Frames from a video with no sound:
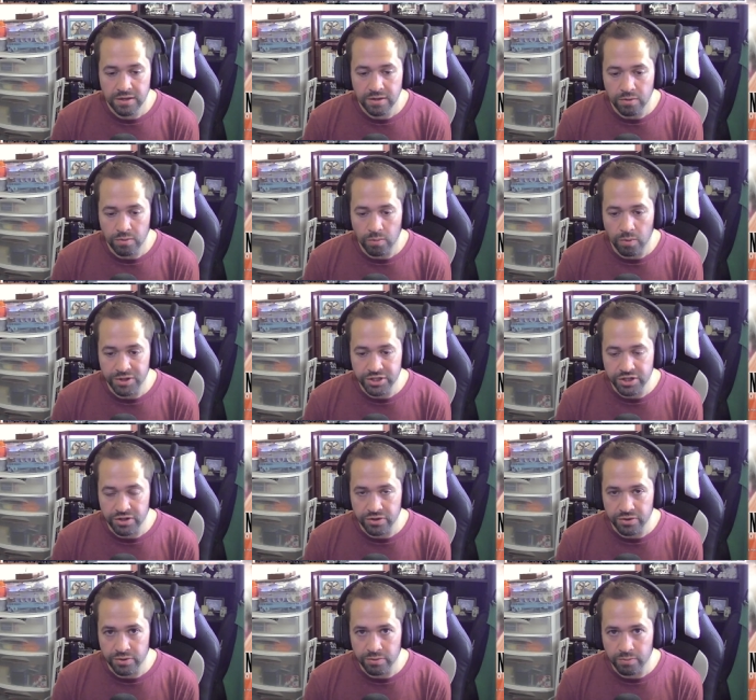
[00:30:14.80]
Once
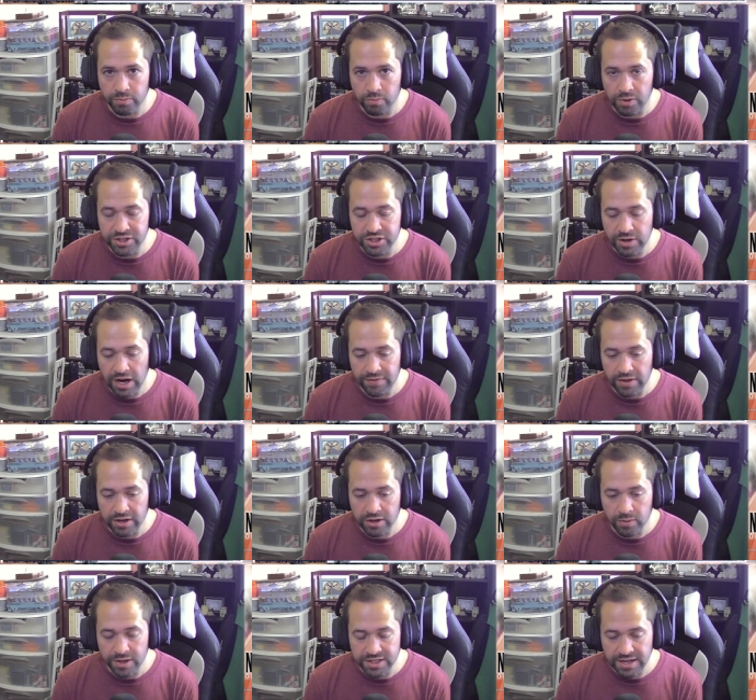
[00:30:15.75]
you have
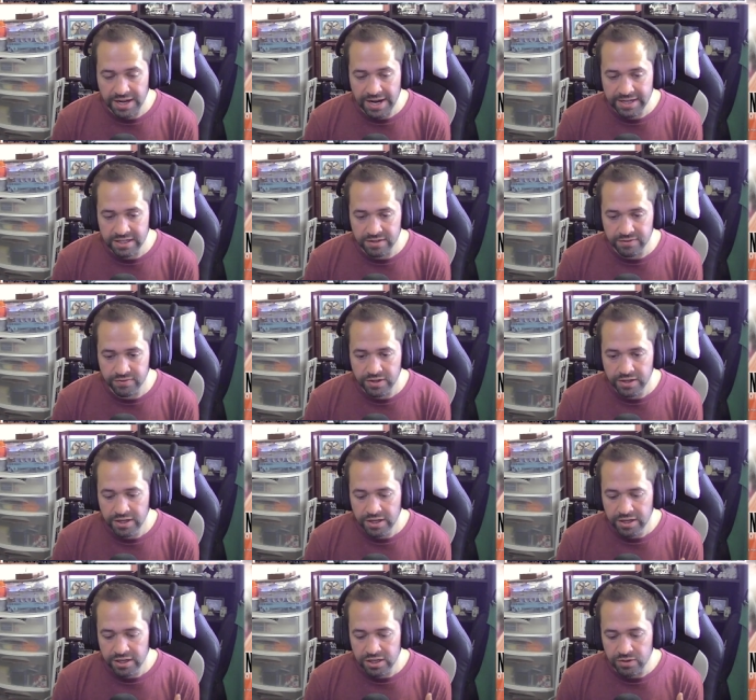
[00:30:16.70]
that quest active,
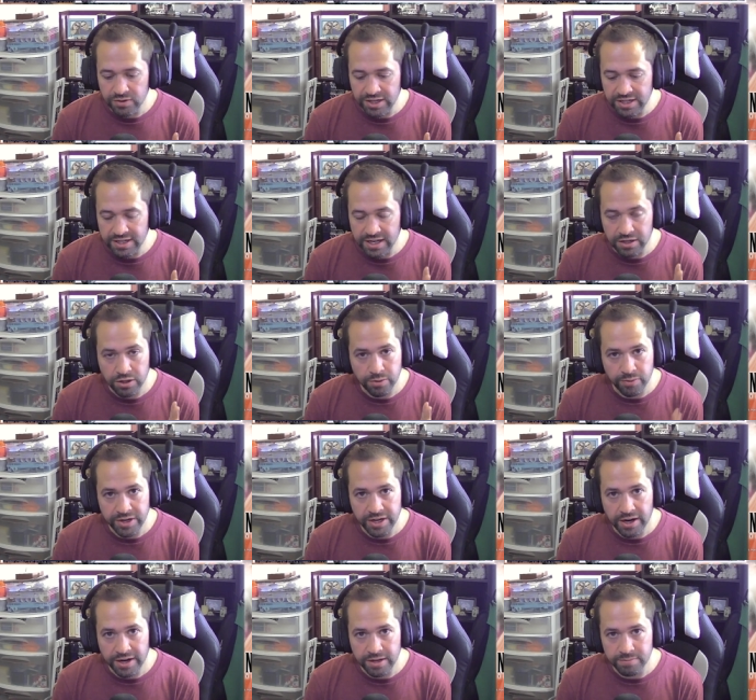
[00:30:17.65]
you need to get
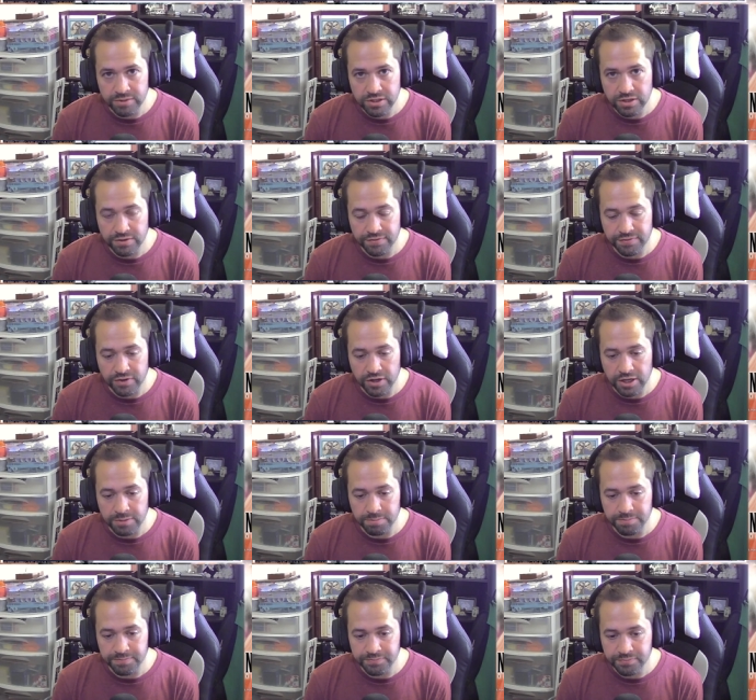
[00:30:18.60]
3 items
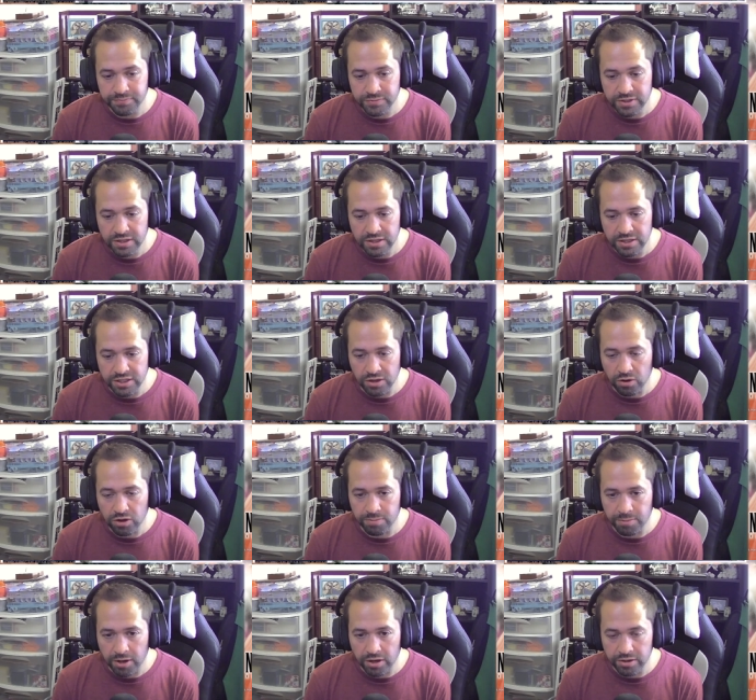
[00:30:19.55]
from
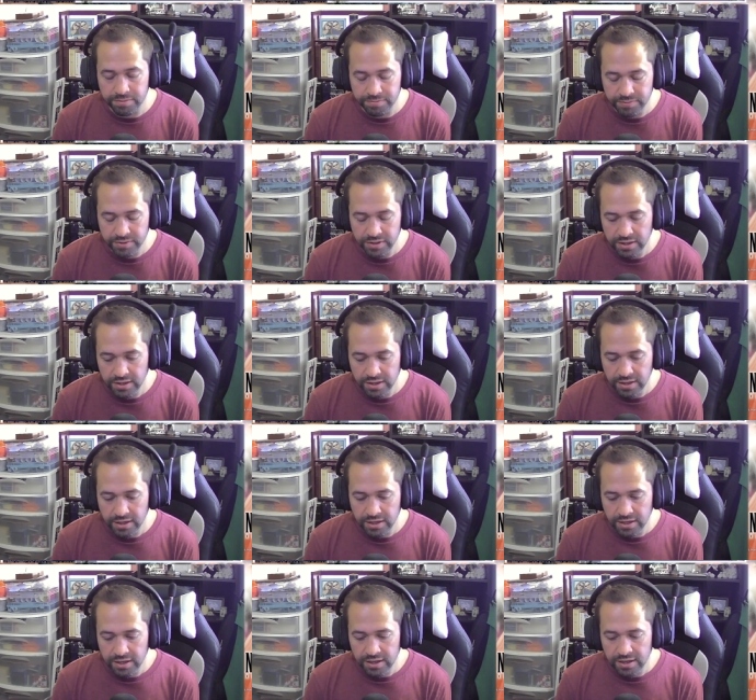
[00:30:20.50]
Zarkabard.
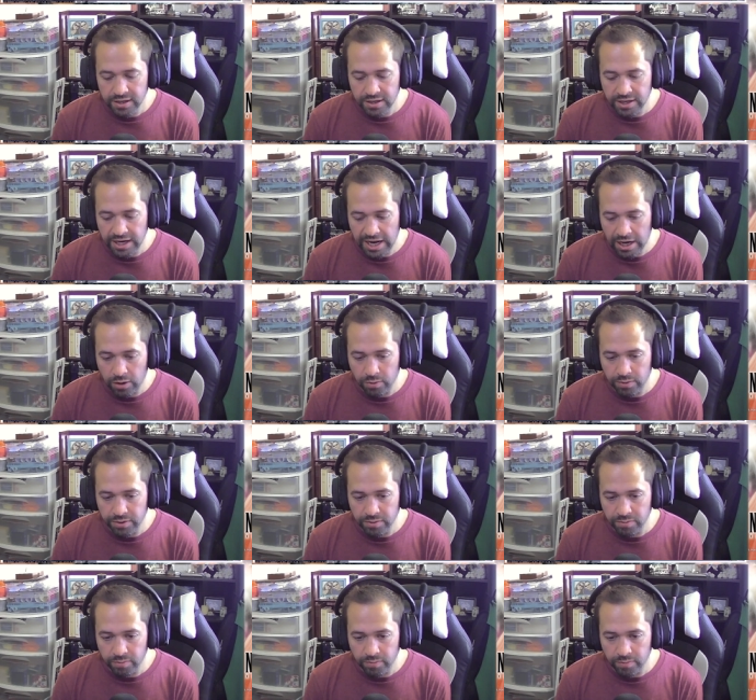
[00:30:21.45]

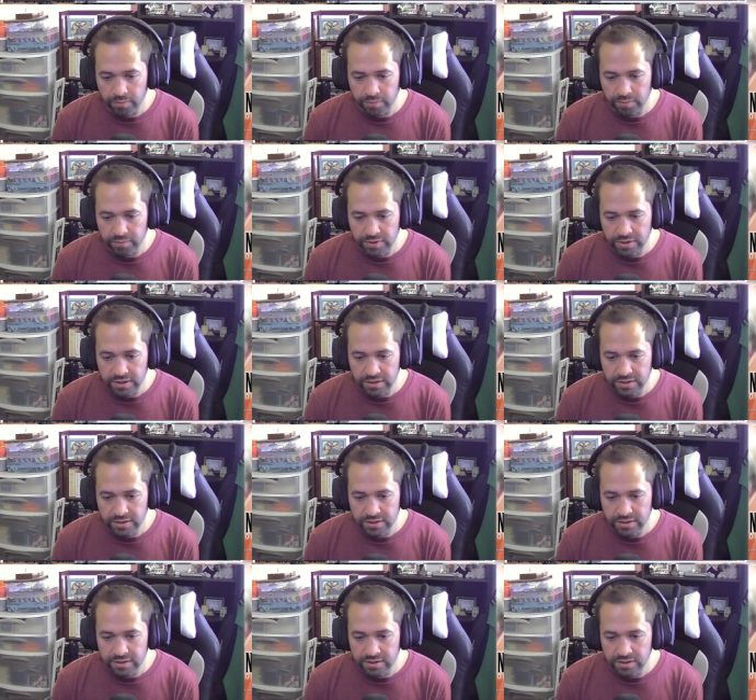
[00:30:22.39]
Now
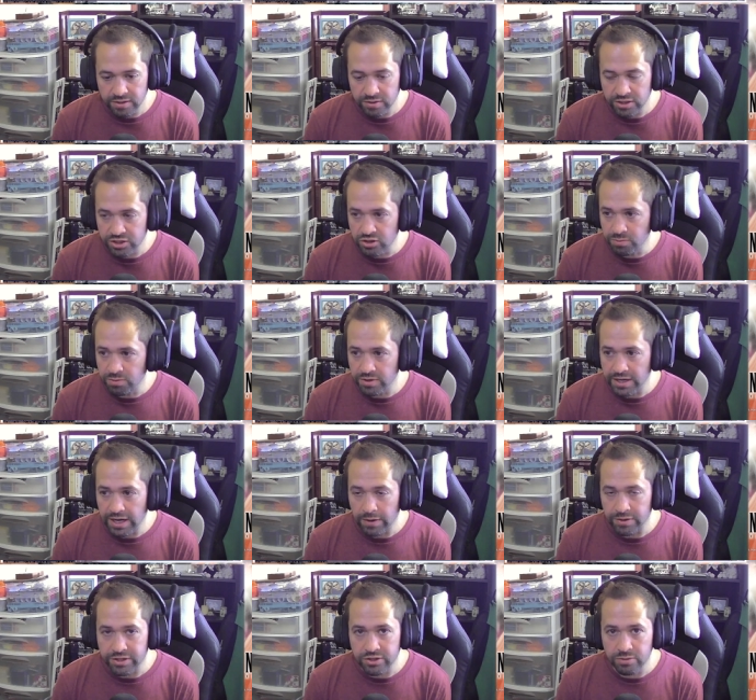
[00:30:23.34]
it's
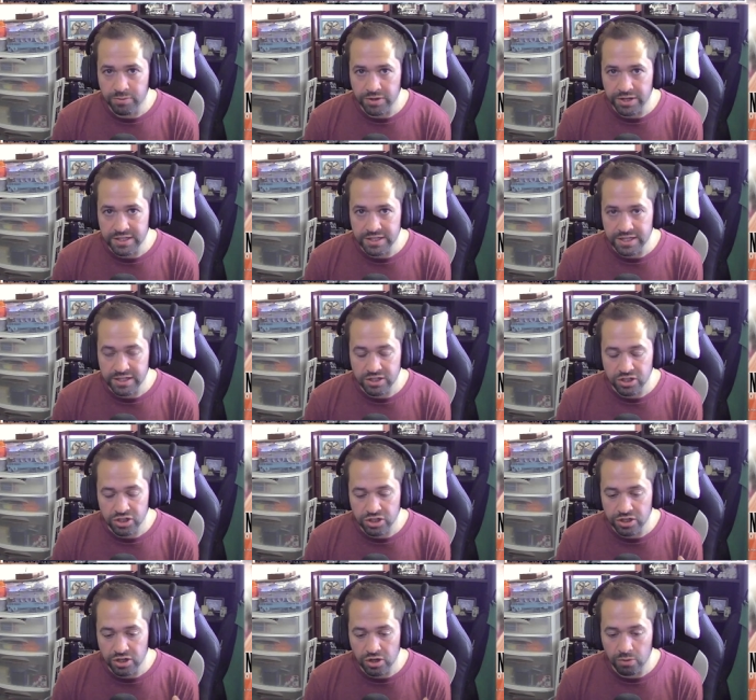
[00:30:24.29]
super easy just
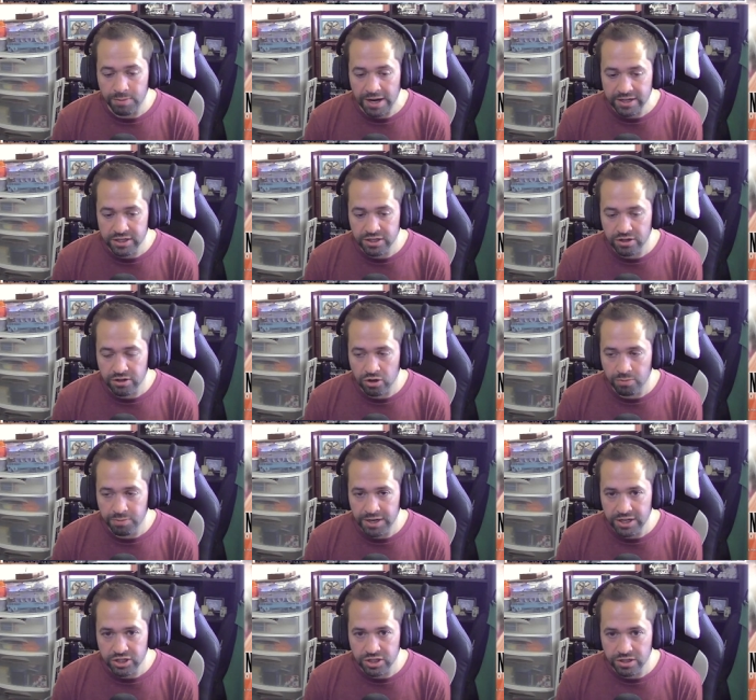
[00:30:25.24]
to go back to your home
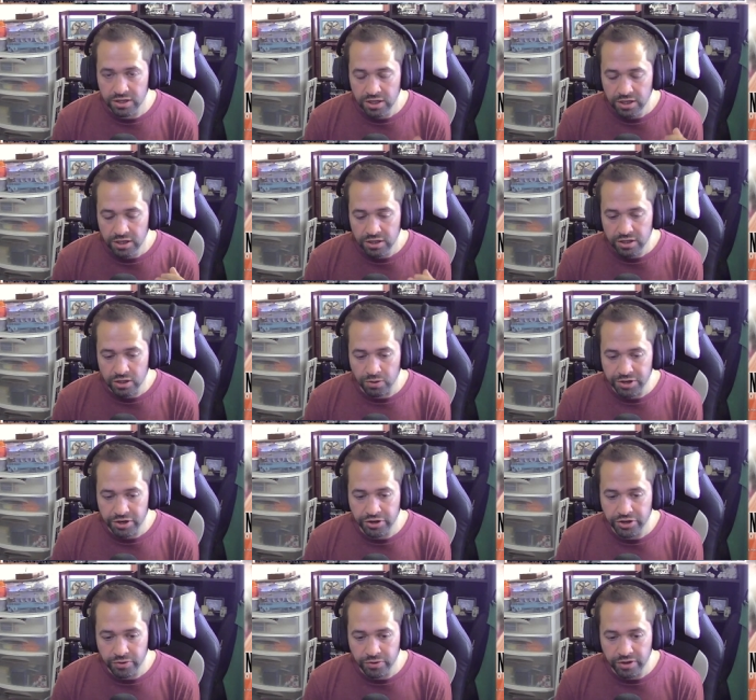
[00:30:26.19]
nation, go to
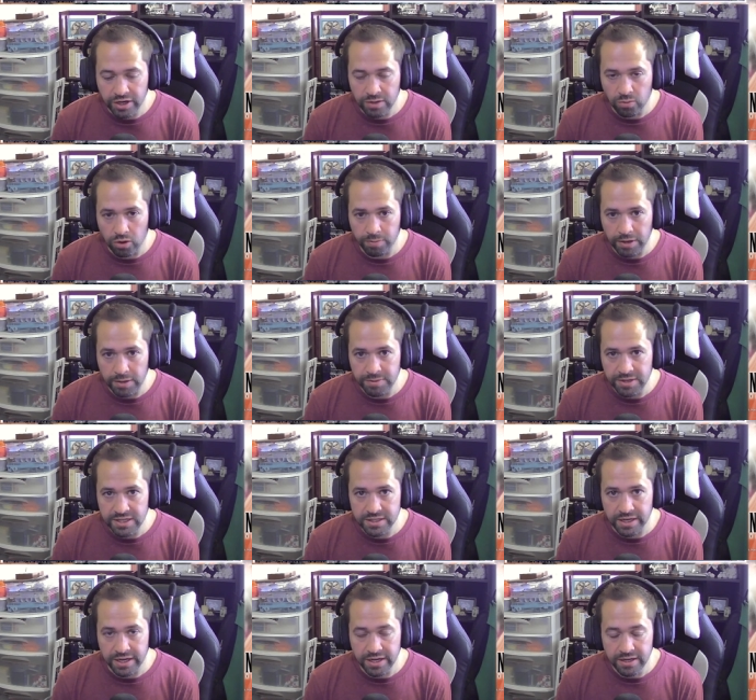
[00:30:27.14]
your Unity Warp
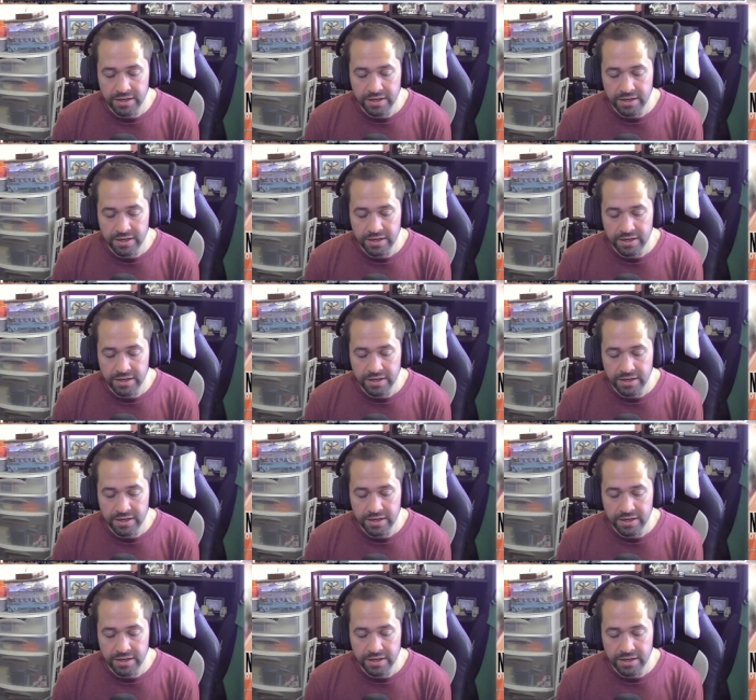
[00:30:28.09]
NPC,